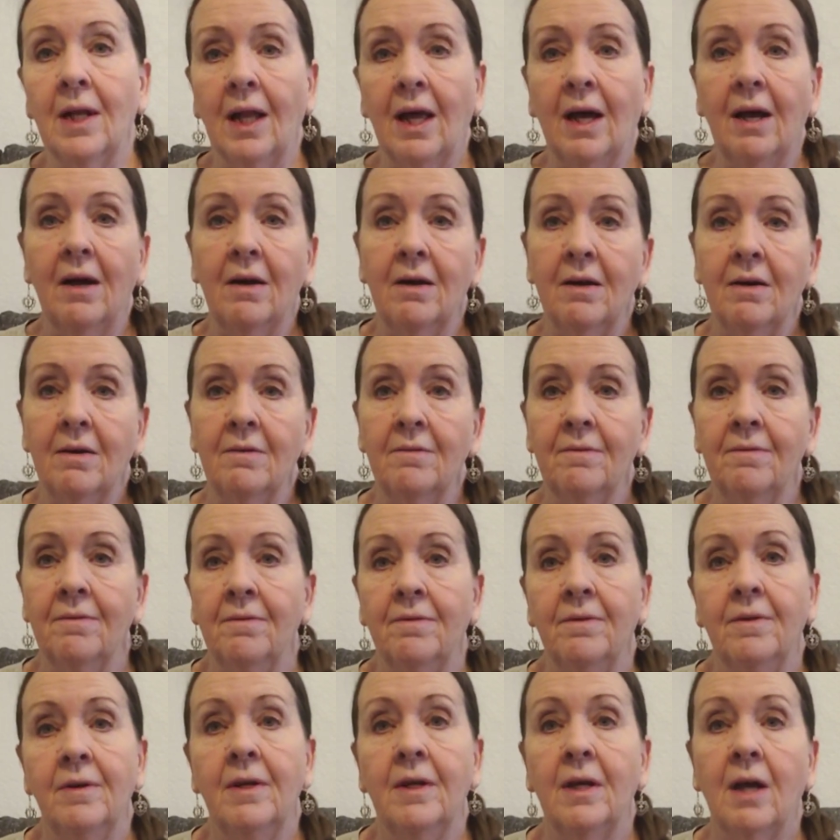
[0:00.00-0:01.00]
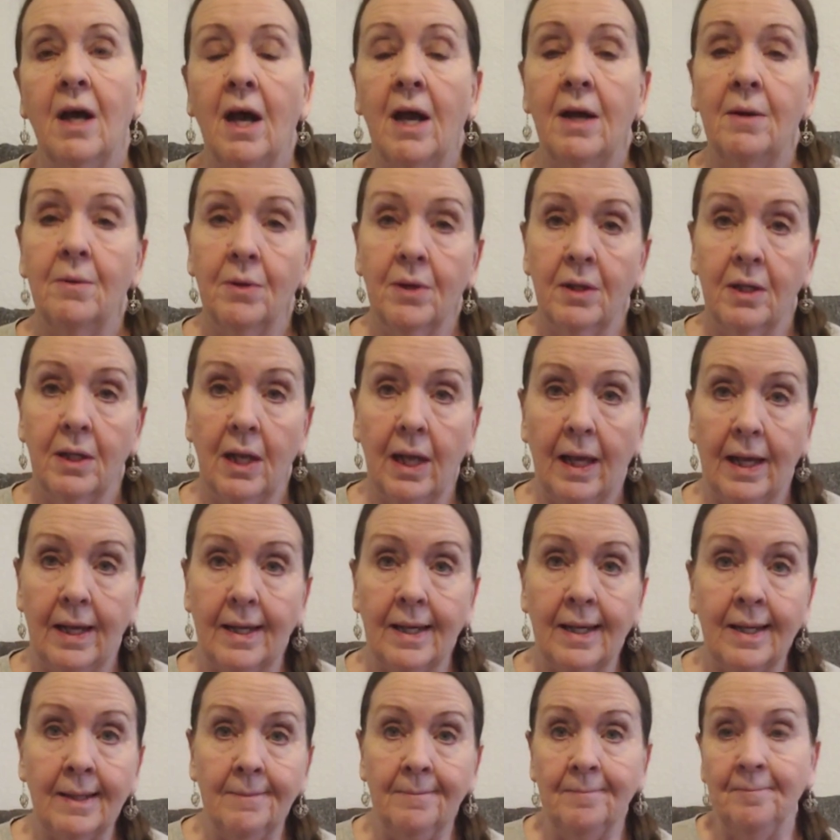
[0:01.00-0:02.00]
love. I really
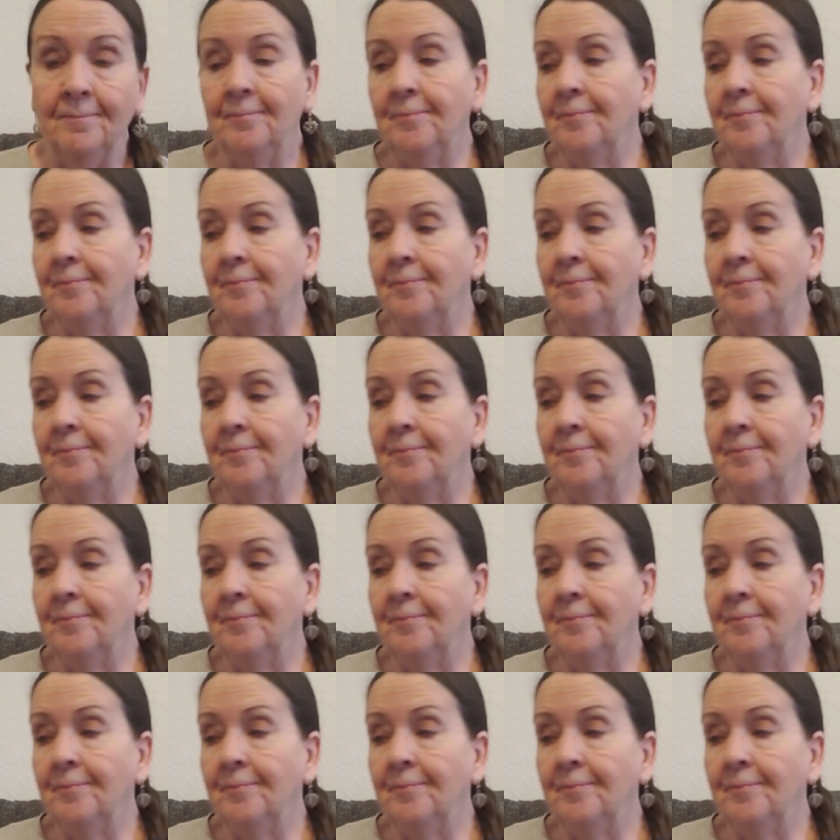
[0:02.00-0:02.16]
like it.